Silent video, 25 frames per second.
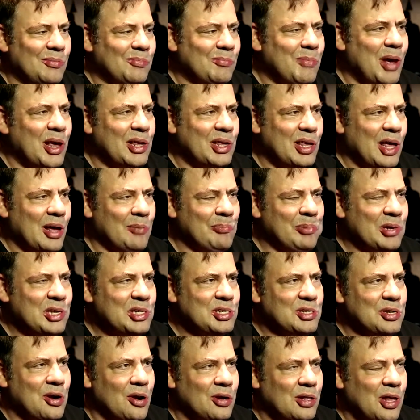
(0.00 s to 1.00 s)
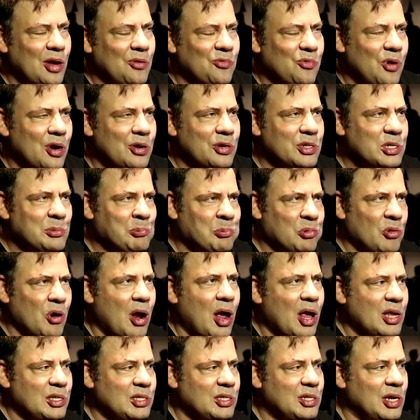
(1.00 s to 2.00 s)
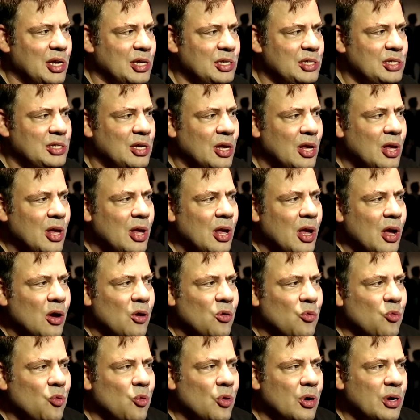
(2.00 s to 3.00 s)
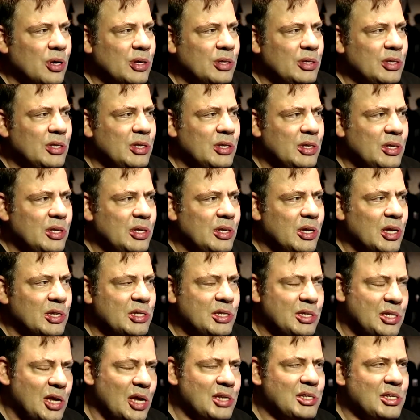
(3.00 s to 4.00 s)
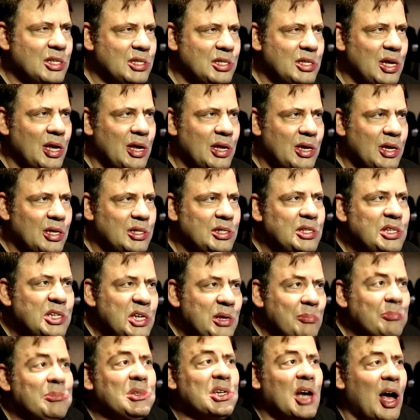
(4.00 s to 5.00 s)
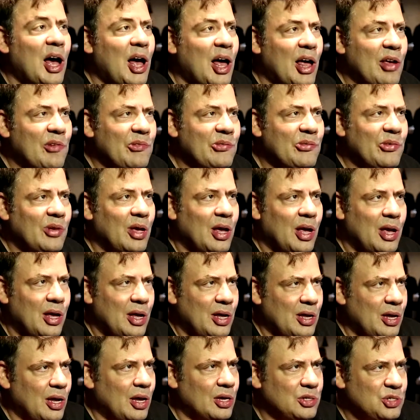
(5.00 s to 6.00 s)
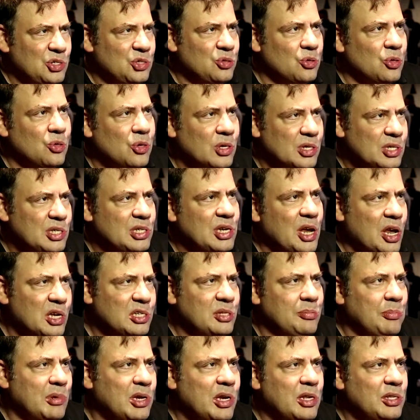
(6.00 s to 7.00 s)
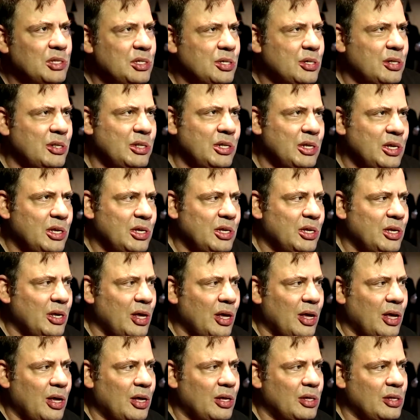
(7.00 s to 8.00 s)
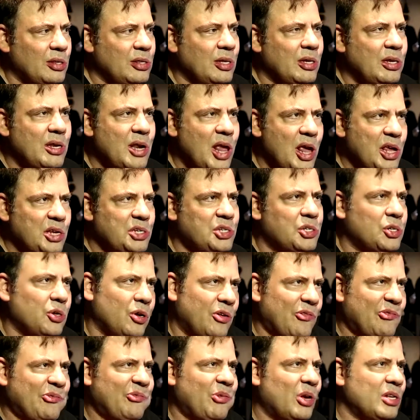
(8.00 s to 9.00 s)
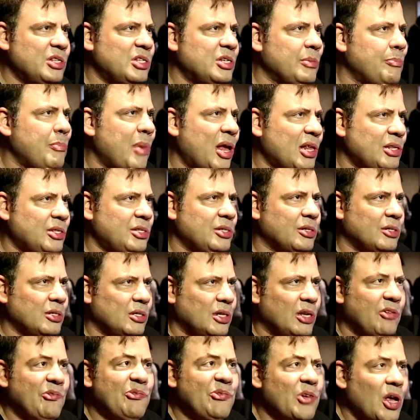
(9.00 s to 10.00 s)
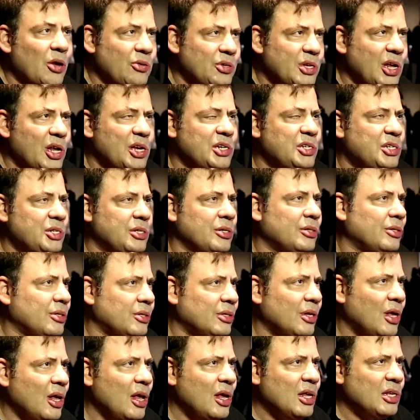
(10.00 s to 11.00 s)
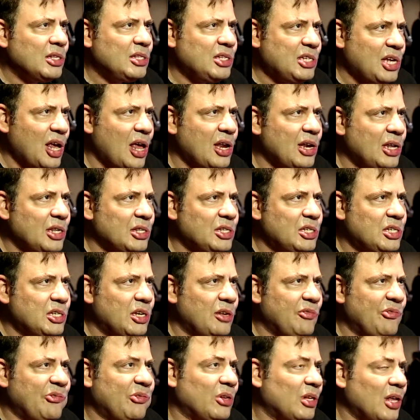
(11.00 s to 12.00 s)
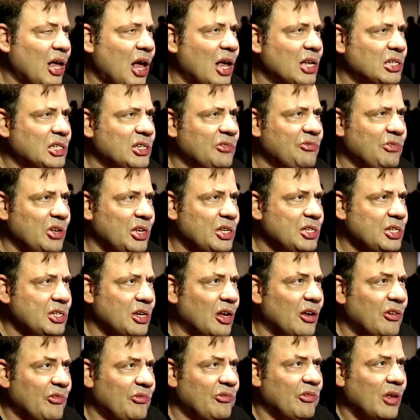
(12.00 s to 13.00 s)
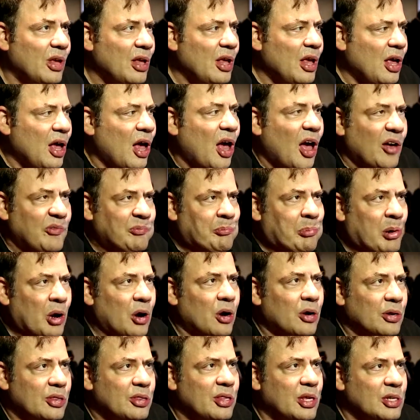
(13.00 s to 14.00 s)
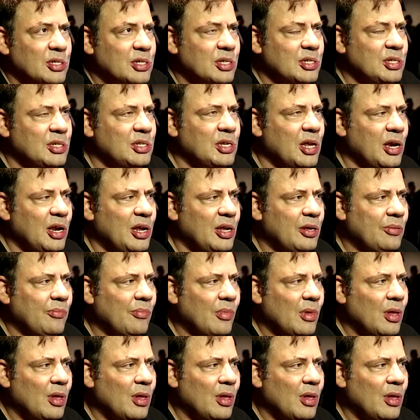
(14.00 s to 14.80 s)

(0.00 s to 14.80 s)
my company Starlight Runners process would necessitate a deep dive, a true assessment into the nature and fundamental and foundational tenets and philosophies of Perth as a city.